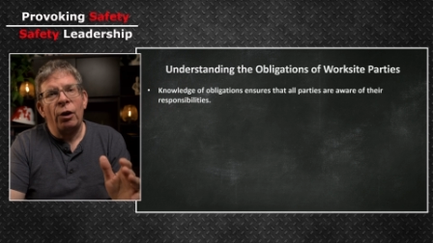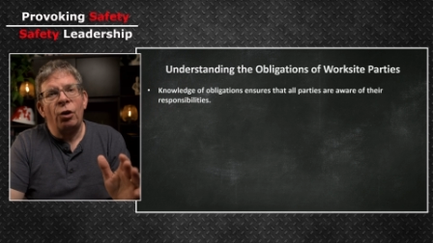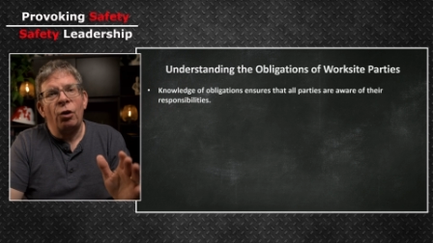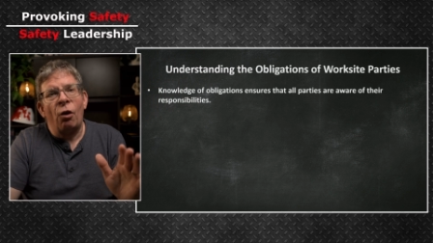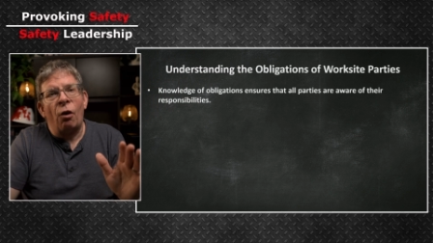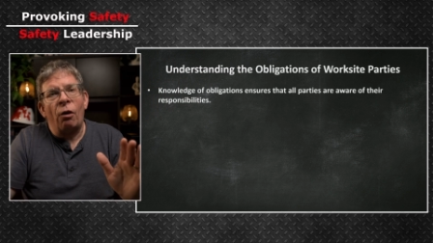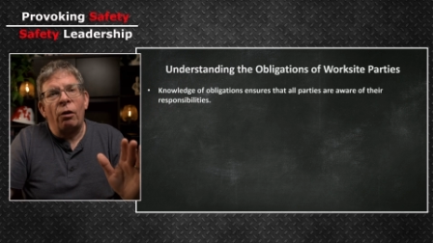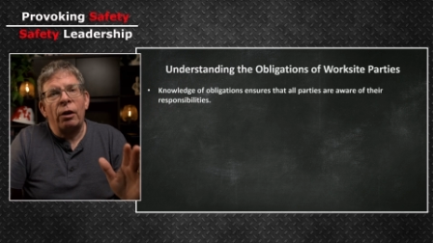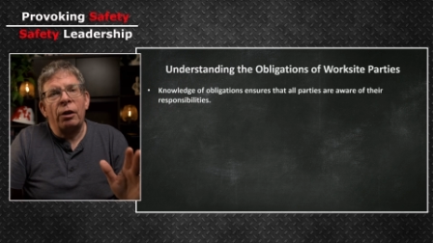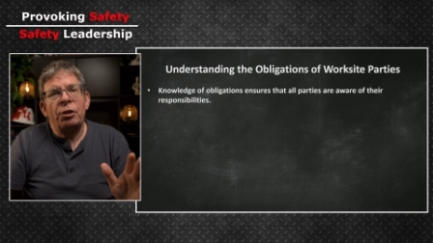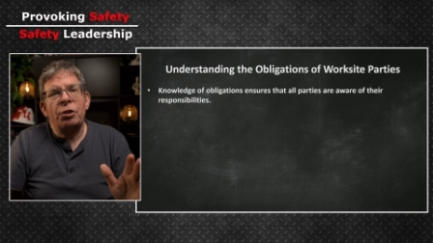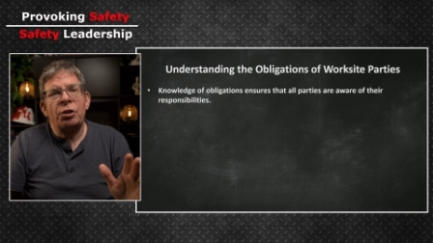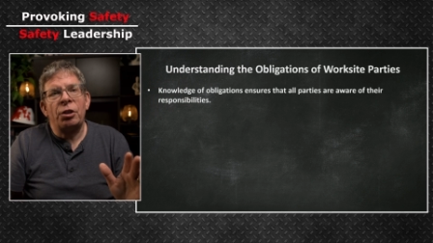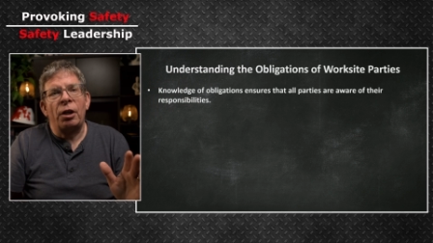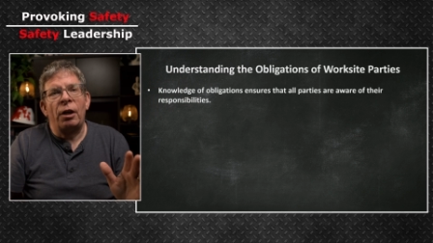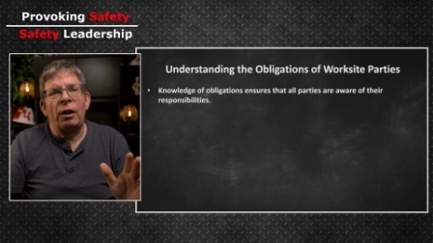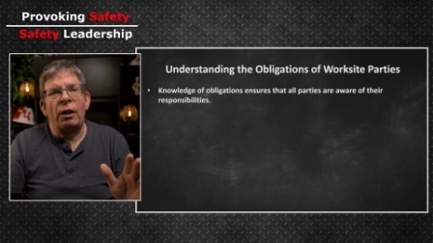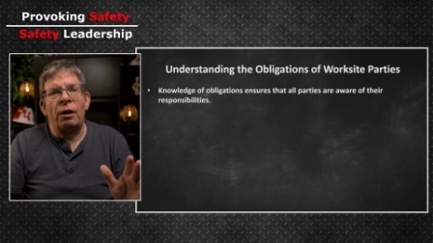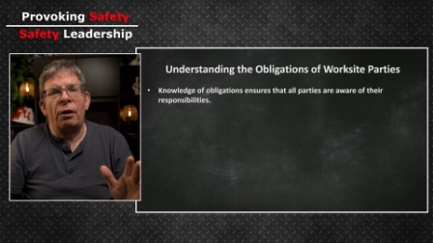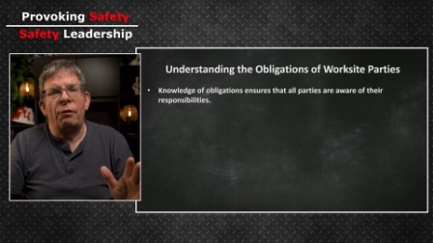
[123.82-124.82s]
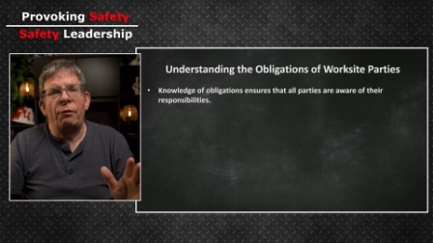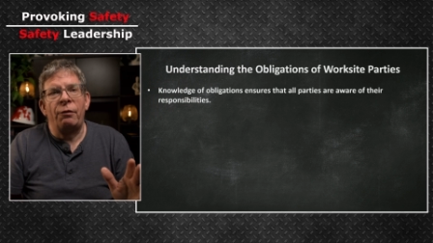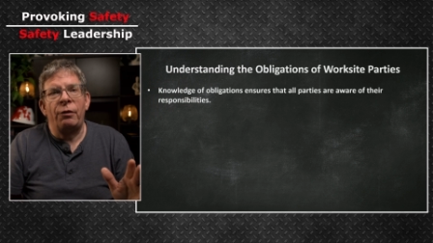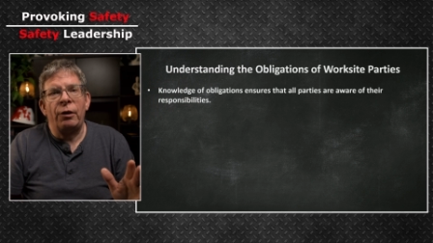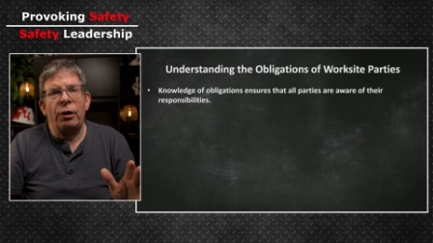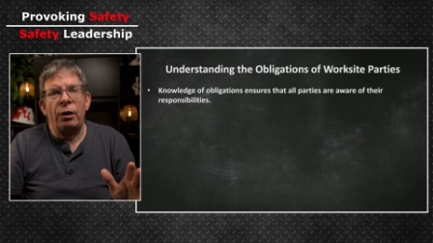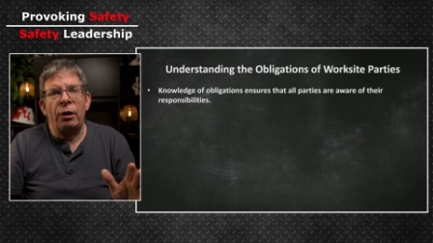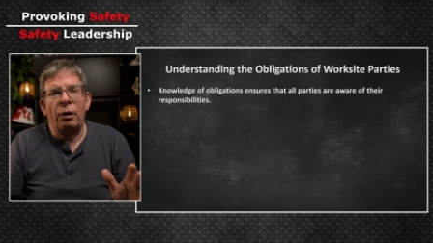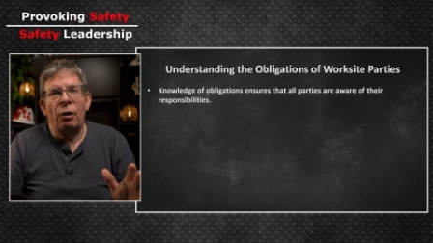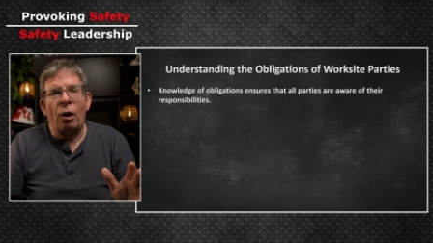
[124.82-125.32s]
Knowledge of
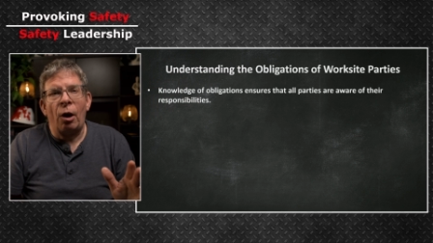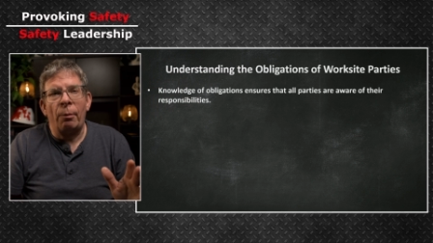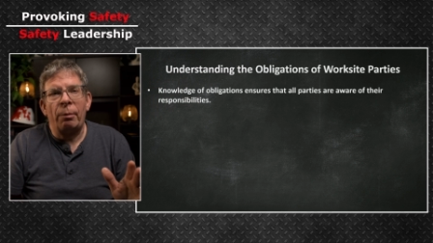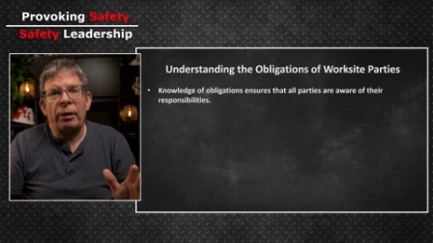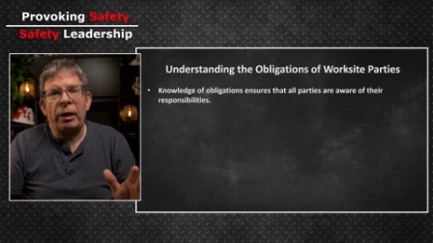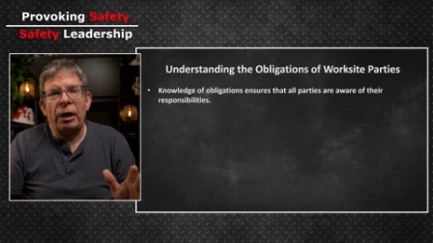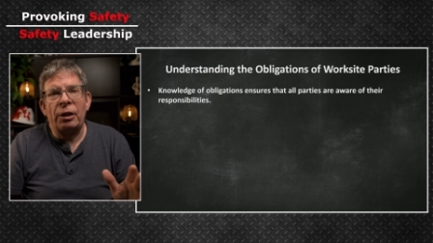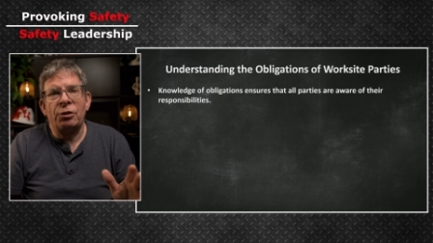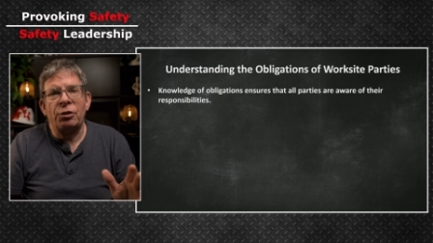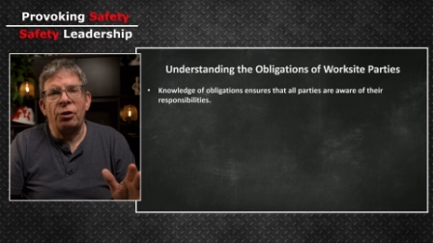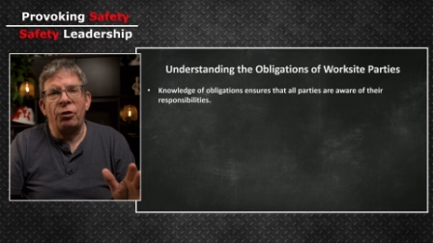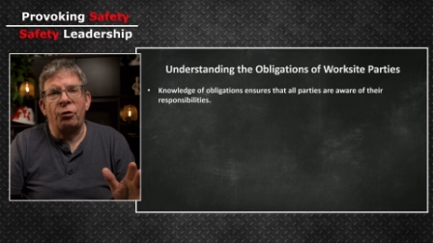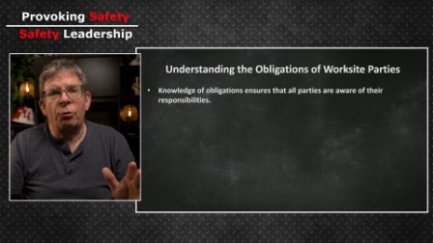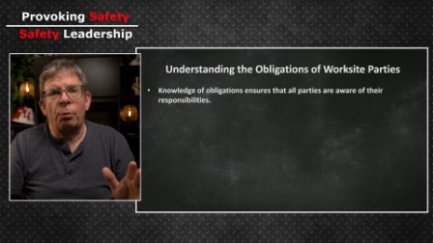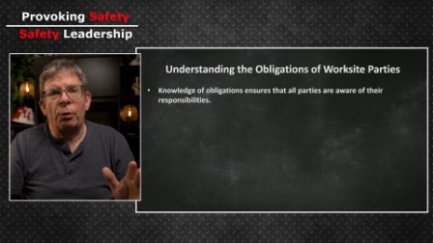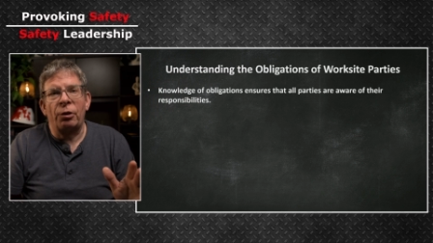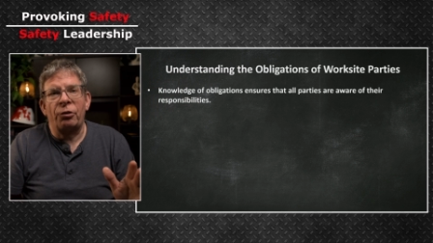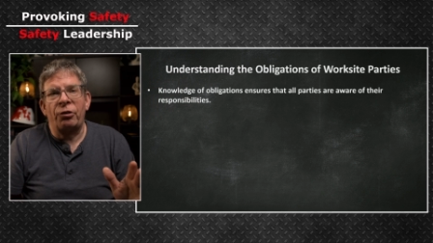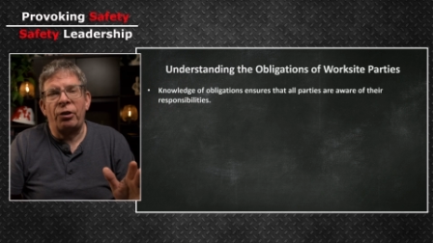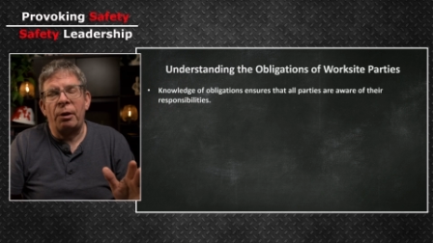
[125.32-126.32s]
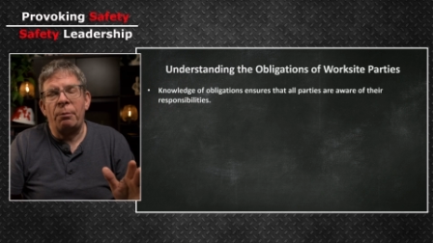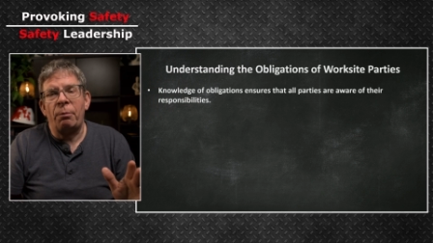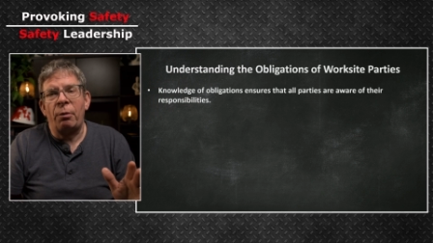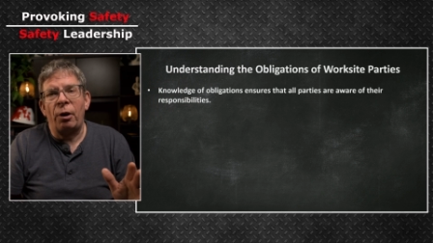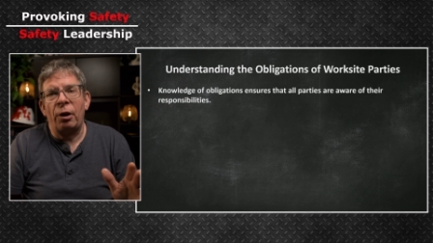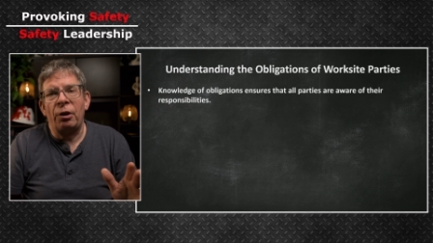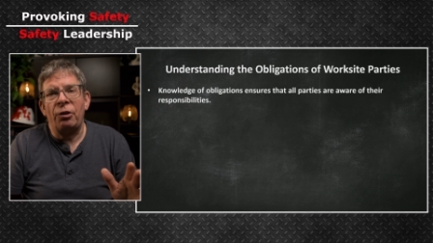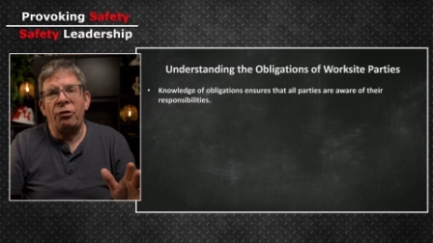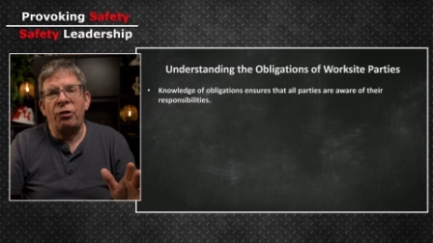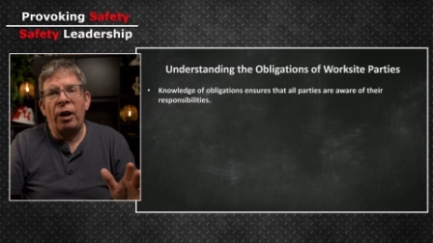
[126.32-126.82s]
the obligations of worksite
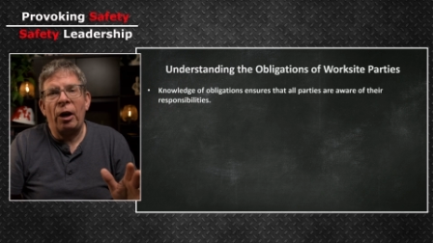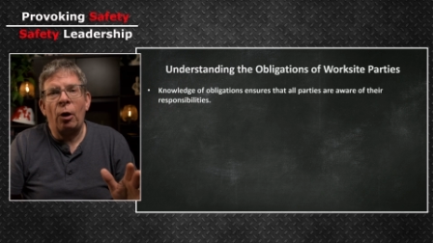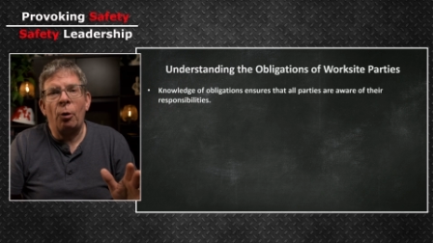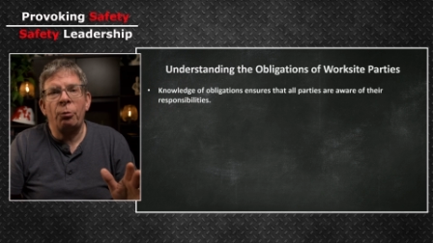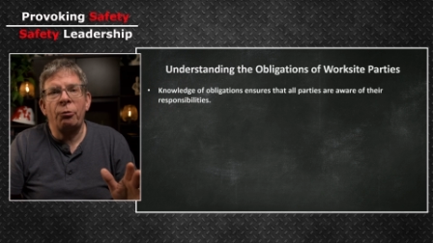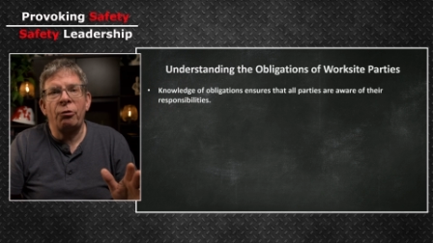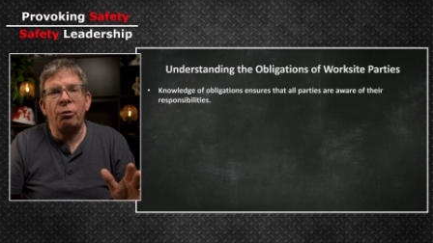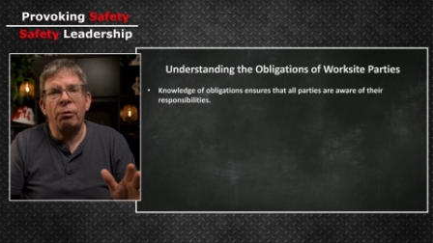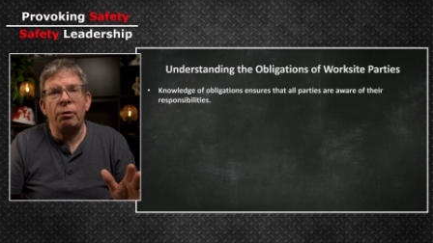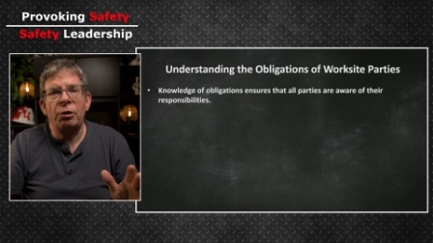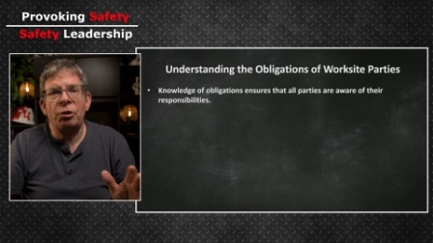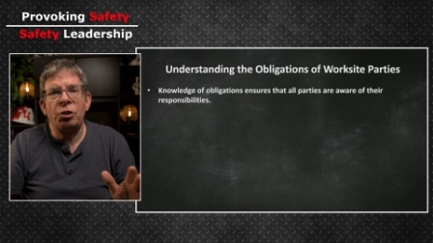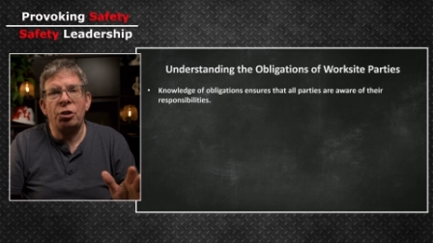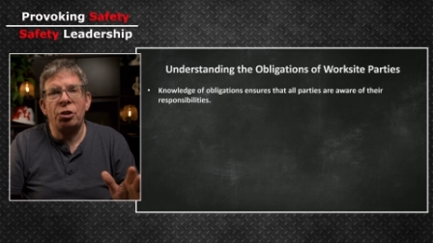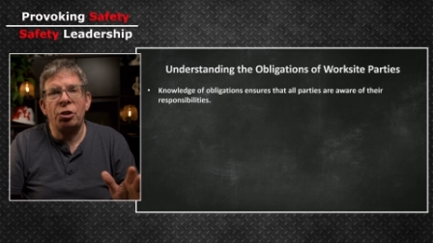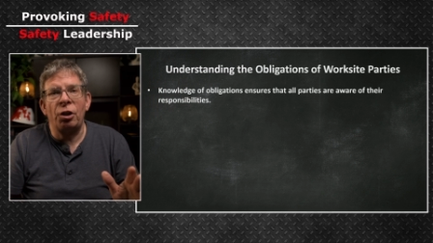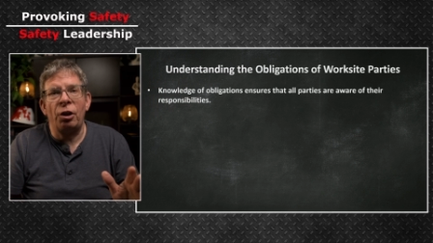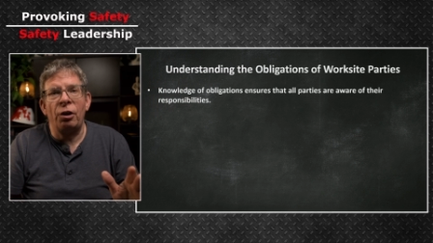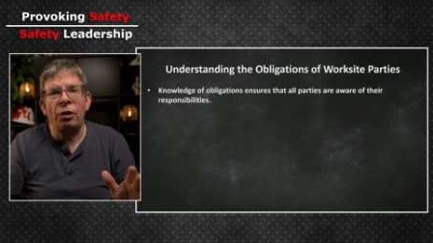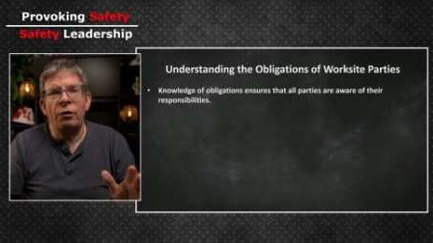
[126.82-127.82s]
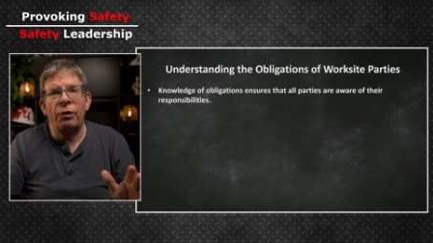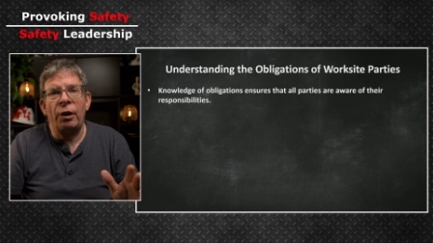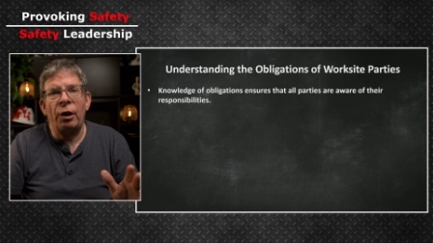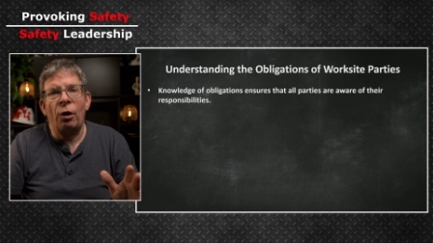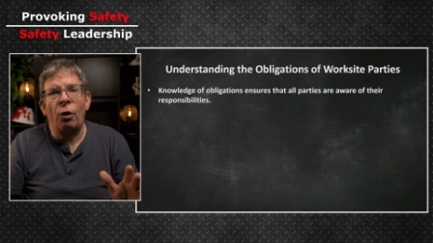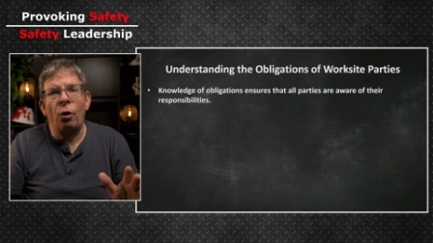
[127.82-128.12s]
parties helps to ensure that